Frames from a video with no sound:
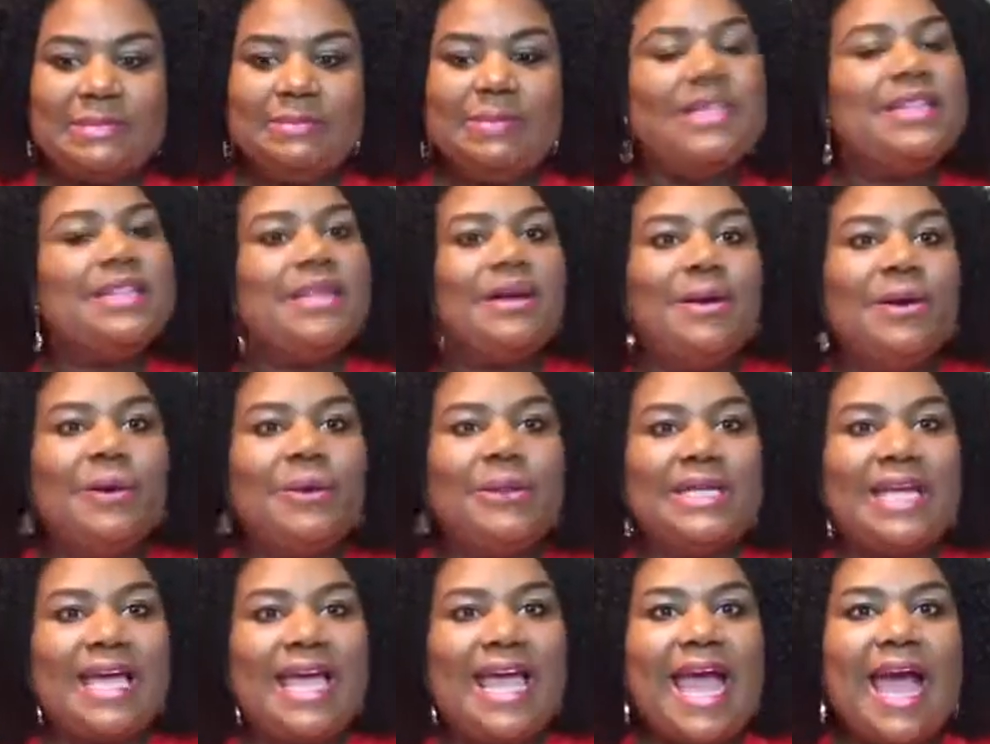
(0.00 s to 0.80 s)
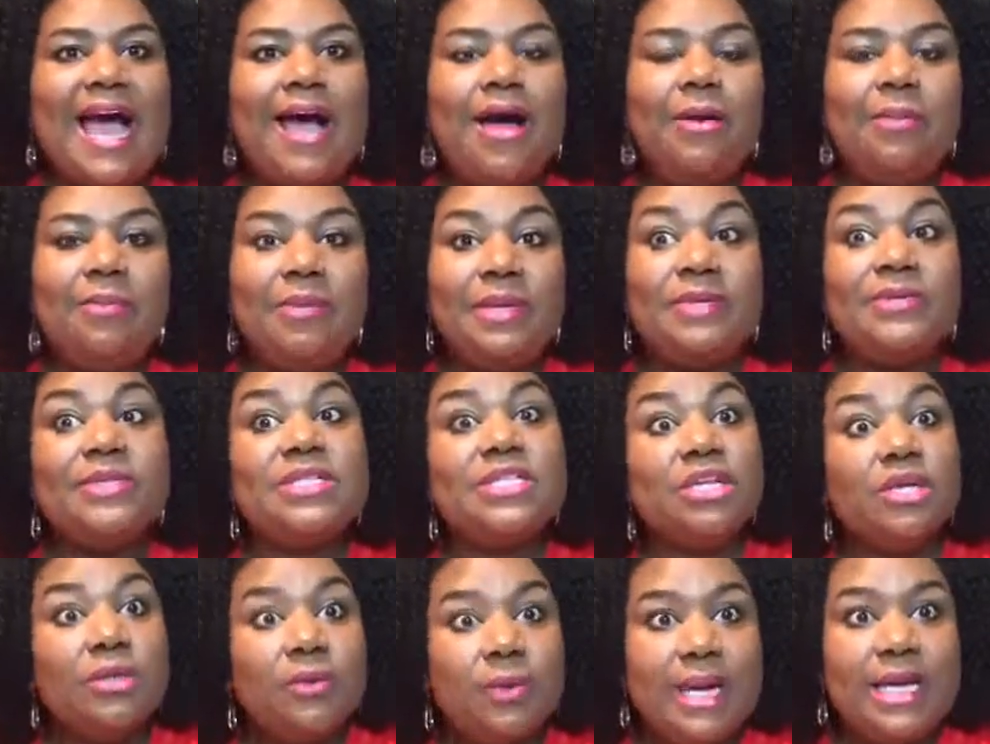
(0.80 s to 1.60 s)
spent the whole day out, but it
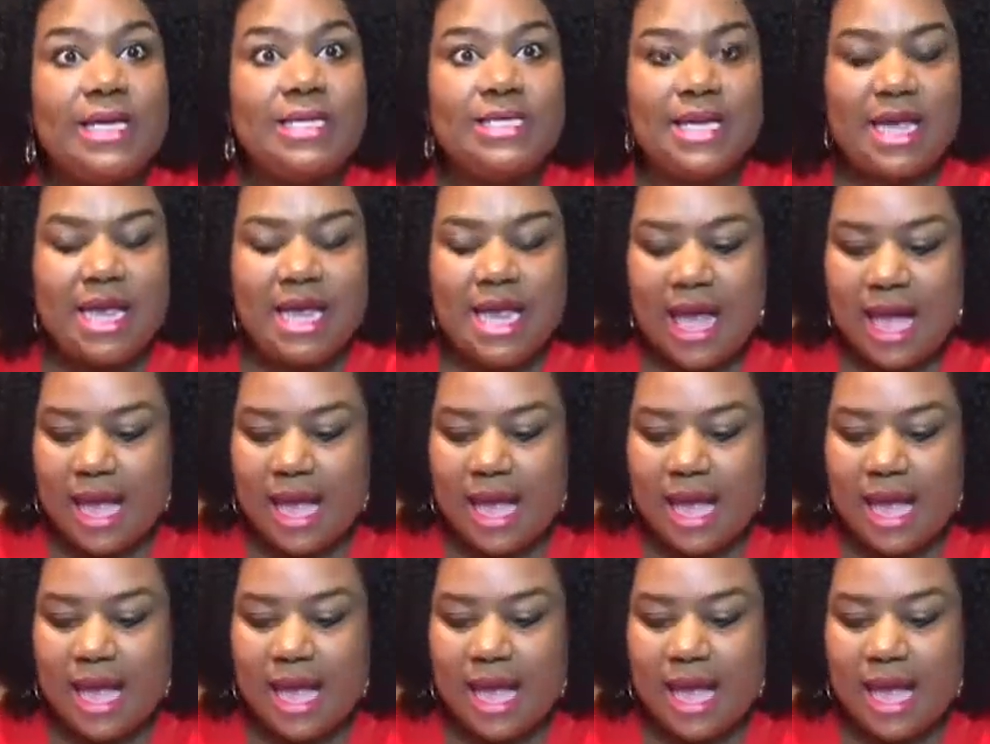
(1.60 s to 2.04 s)
was a great day.